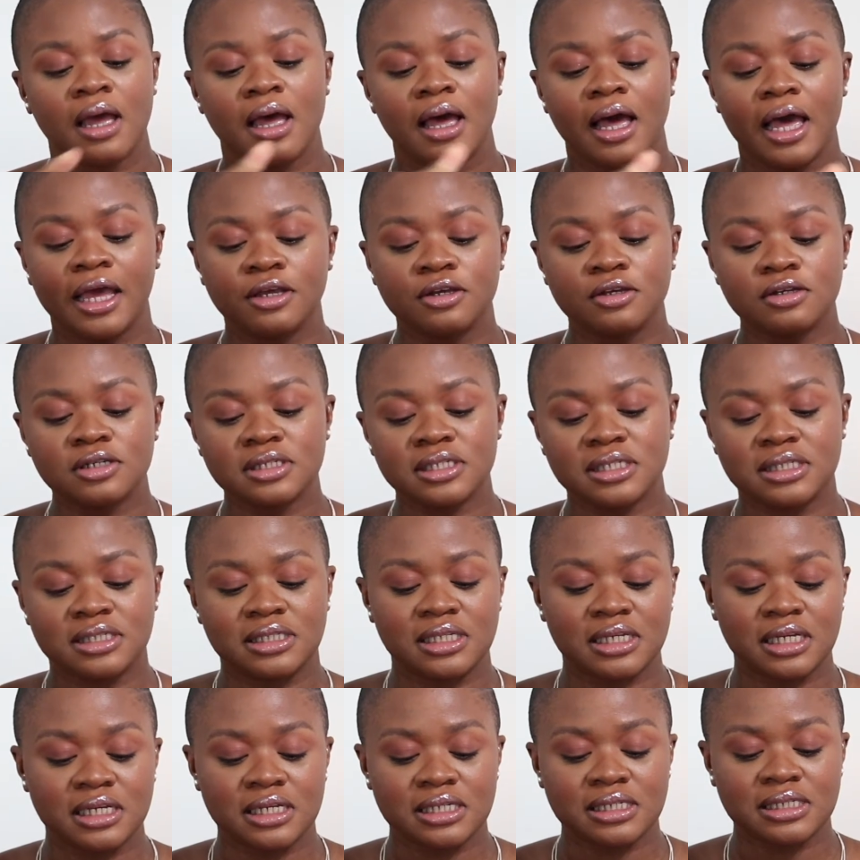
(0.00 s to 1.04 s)
I used
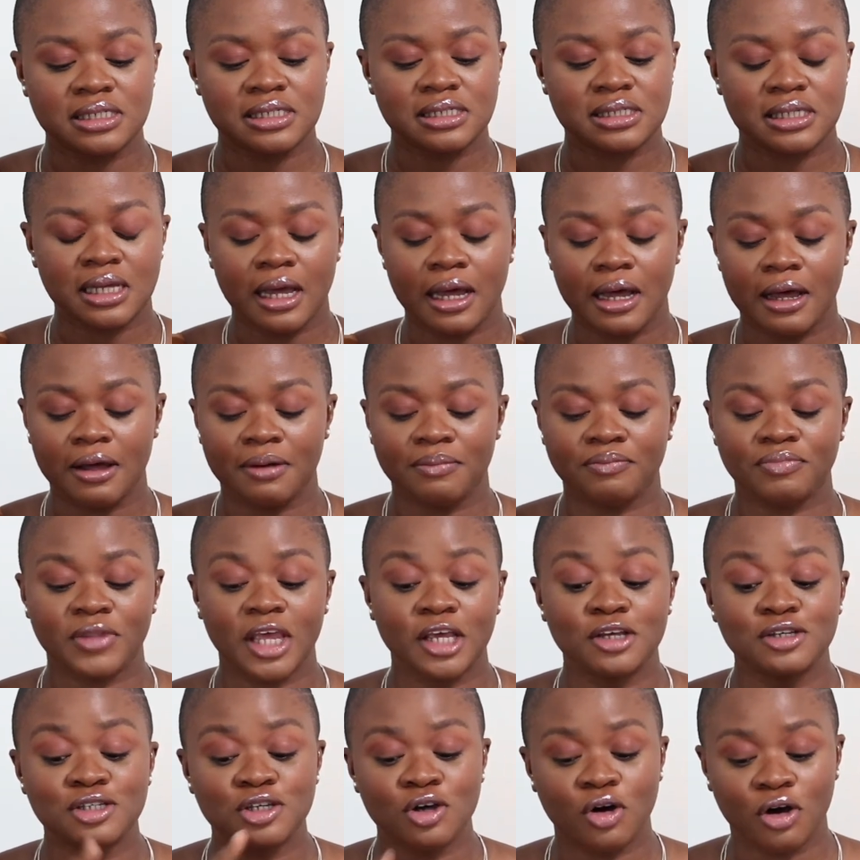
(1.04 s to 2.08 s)
this, um, I
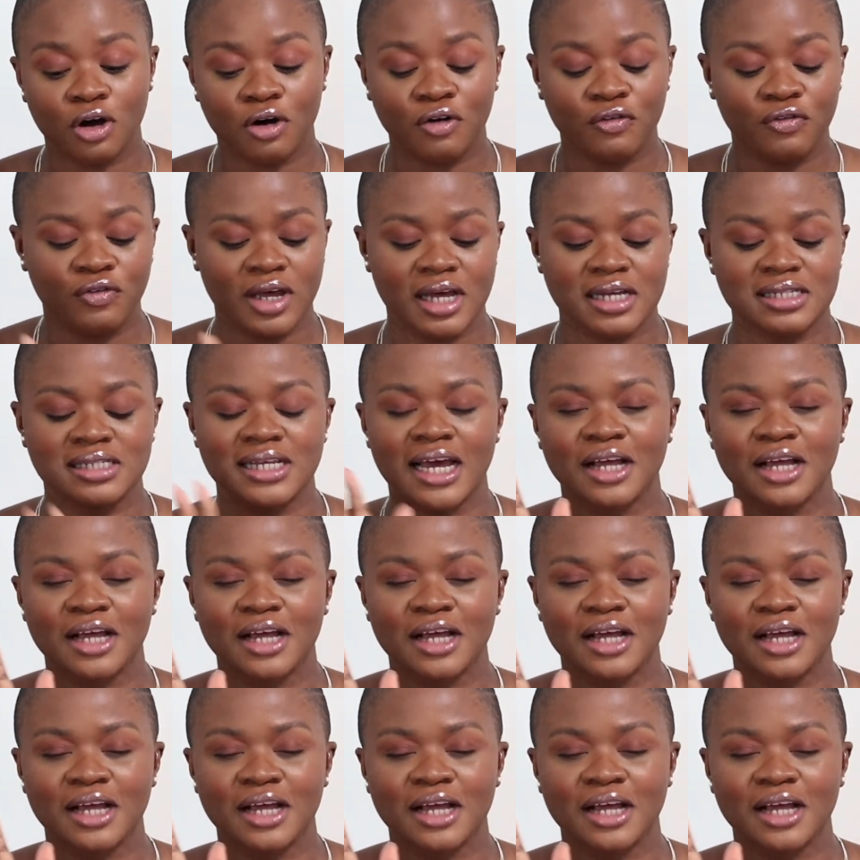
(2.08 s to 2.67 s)
used the oil first.